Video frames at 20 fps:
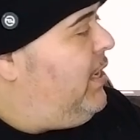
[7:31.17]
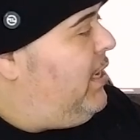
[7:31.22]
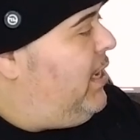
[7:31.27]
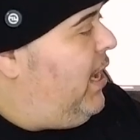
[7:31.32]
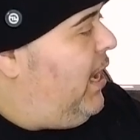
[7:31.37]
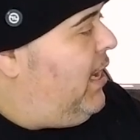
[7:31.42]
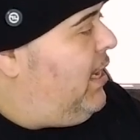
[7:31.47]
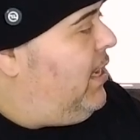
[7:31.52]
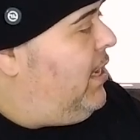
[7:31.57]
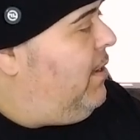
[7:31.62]

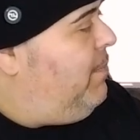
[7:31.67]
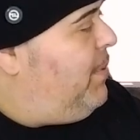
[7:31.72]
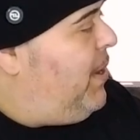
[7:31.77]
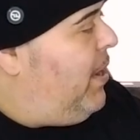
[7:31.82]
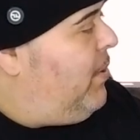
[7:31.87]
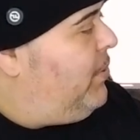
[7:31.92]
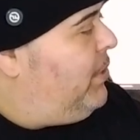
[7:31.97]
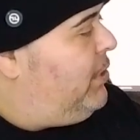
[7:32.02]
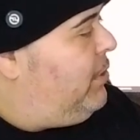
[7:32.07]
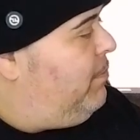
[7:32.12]
90
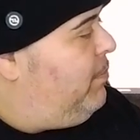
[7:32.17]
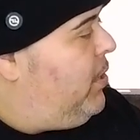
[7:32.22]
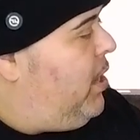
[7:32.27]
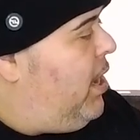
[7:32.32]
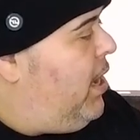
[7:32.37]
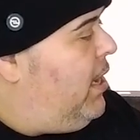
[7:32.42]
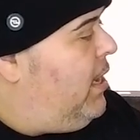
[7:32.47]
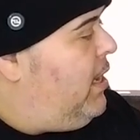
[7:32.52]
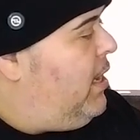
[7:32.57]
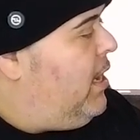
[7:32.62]
power
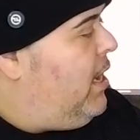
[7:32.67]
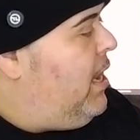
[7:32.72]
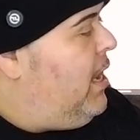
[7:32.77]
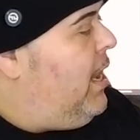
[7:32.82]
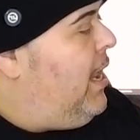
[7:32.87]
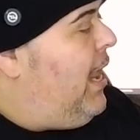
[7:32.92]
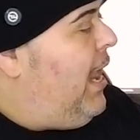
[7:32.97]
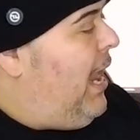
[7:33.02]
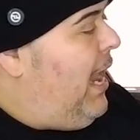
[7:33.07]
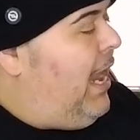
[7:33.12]
supply.
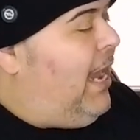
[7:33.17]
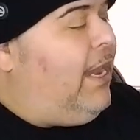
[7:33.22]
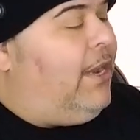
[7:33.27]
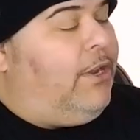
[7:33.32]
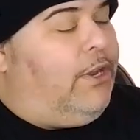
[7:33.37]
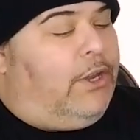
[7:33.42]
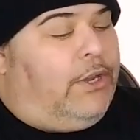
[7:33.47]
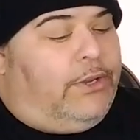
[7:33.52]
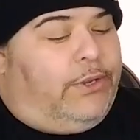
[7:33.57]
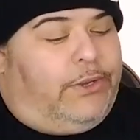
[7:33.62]

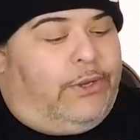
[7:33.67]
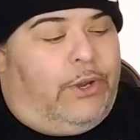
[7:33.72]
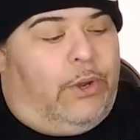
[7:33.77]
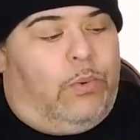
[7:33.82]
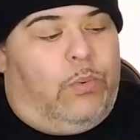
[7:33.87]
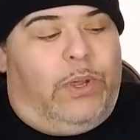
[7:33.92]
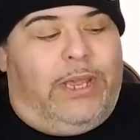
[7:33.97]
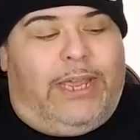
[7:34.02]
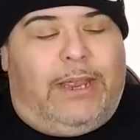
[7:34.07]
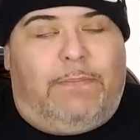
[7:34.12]
And so
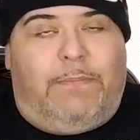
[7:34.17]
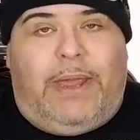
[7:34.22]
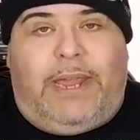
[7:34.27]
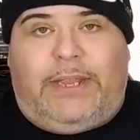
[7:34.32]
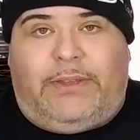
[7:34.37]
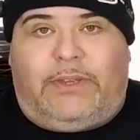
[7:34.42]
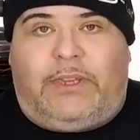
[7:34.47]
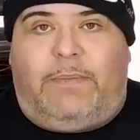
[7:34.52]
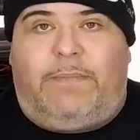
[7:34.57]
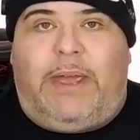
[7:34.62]
we can
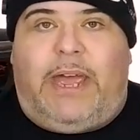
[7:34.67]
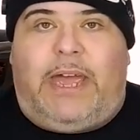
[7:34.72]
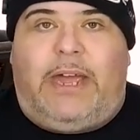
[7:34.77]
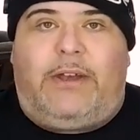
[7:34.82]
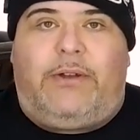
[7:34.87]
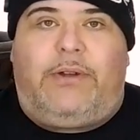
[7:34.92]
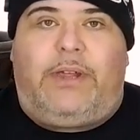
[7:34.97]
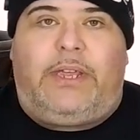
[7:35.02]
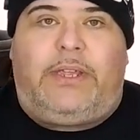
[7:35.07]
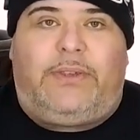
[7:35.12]
maintenance the
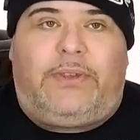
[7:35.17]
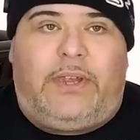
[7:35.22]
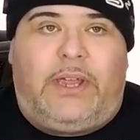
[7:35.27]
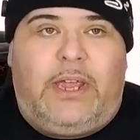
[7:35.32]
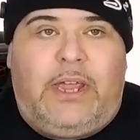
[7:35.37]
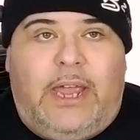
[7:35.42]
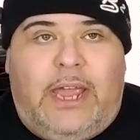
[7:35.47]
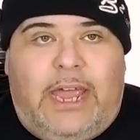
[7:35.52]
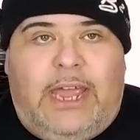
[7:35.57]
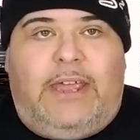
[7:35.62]
batteries,
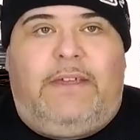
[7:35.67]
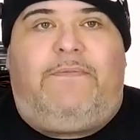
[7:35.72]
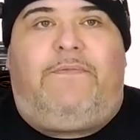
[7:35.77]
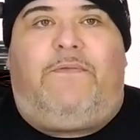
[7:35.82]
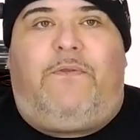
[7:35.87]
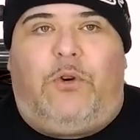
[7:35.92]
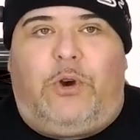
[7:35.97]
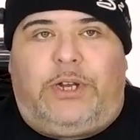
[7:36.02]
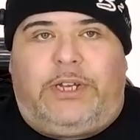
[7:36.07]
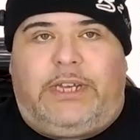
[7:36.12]
a
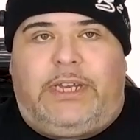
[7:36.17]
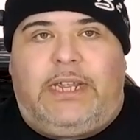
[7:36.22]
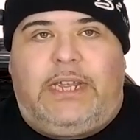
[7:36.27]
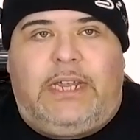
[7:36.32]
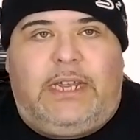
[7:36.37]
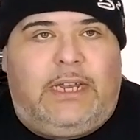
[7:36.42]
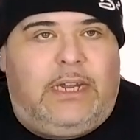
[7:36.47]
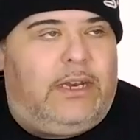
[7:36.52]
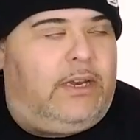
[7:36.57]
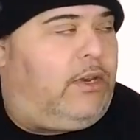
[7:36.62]

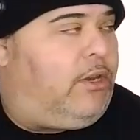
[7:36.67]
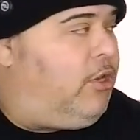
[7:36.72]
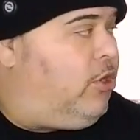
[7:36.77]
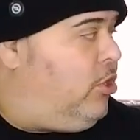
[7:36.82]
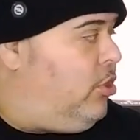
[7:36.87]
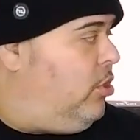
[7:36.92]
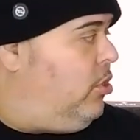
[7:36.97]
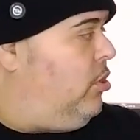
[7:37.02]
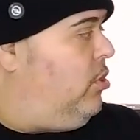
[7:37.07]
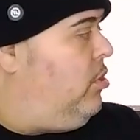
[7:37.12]

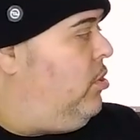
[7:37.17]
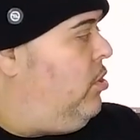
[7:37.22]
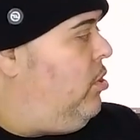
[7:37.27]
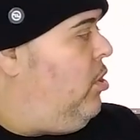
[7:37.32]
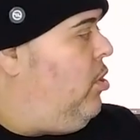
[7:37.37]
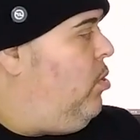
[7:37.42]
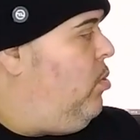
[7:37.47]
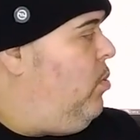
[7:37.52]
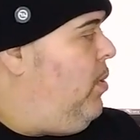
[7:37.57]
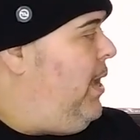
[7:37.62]

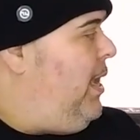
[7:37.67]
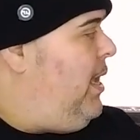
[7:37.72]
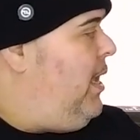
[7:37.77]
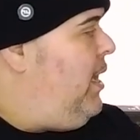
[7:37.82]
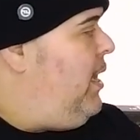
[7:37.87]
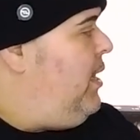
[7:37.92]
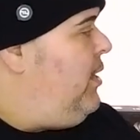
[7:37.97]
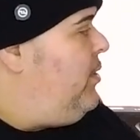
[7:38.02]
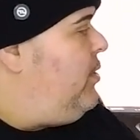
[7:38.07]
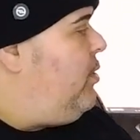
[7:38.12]

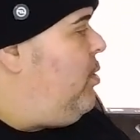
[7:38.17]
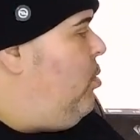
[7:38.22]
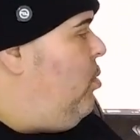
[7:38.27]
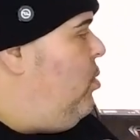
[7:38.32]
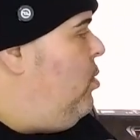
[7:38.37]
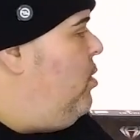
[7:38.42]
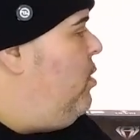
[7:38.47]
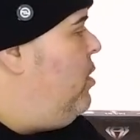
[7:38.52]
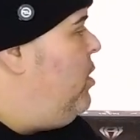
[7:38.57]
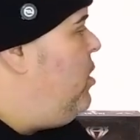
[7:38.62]
1408
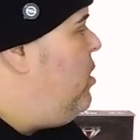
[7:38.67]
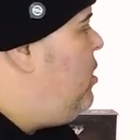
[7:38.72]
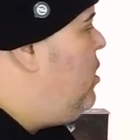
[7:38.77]
or